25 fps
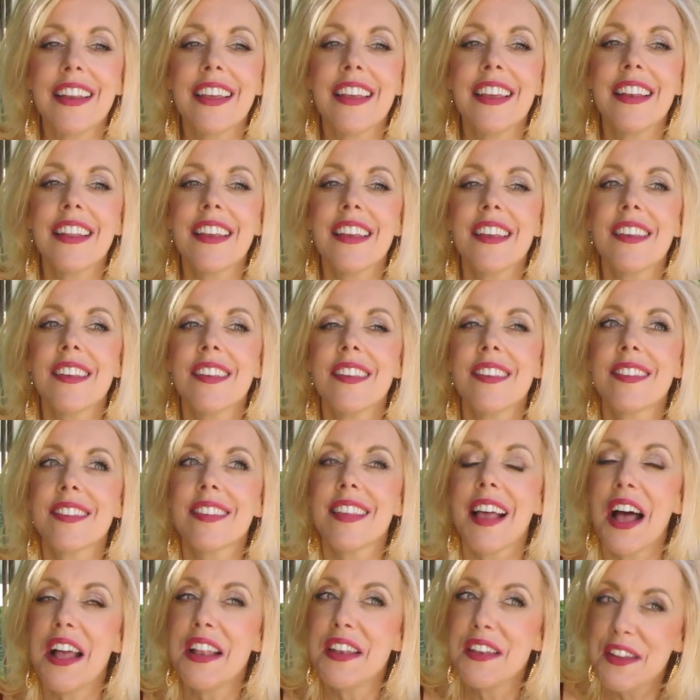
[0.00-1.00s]
It is
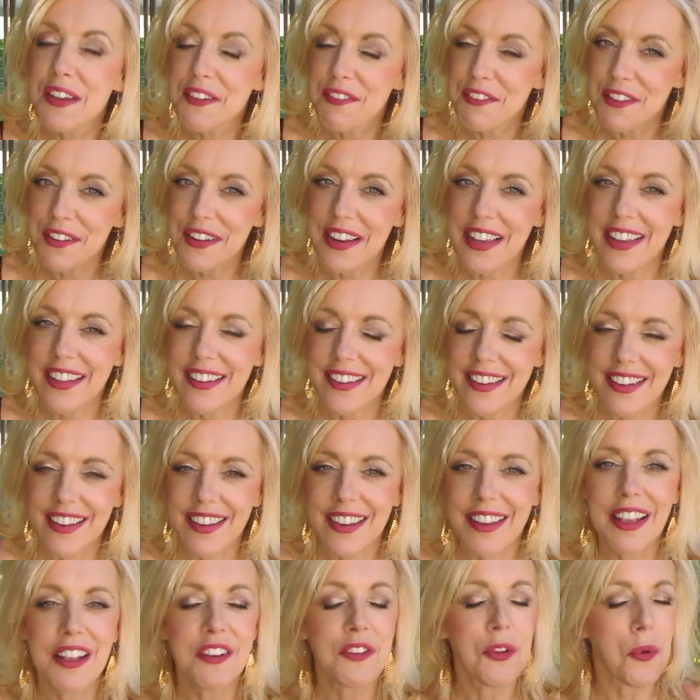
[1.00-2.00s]
a different
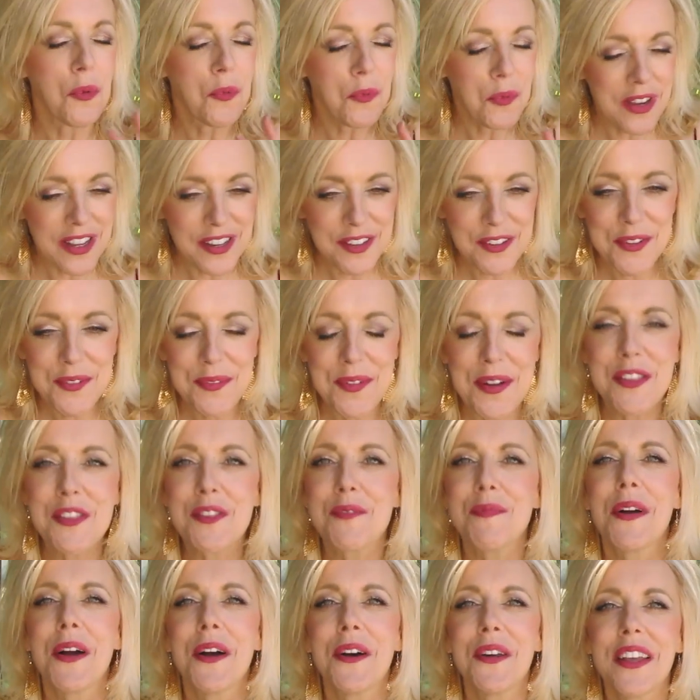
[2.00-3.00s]
ending. Don't read too much
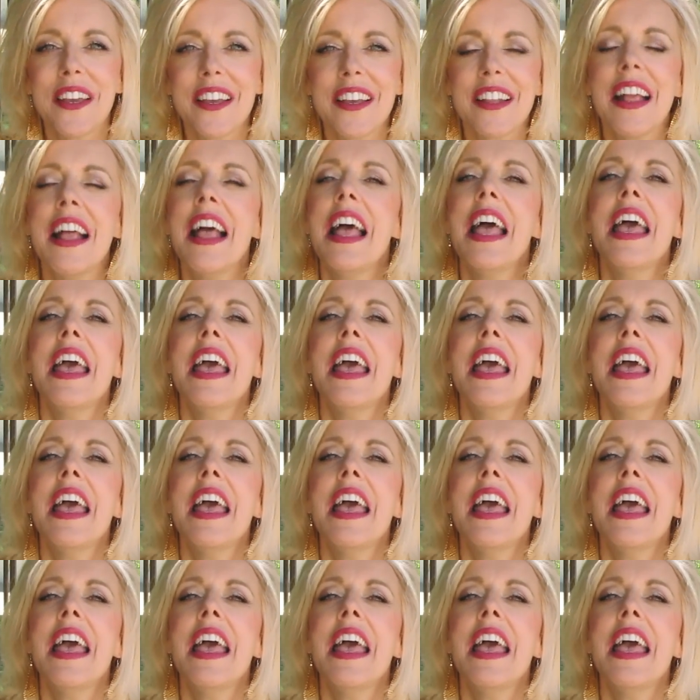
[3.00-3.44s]
about it.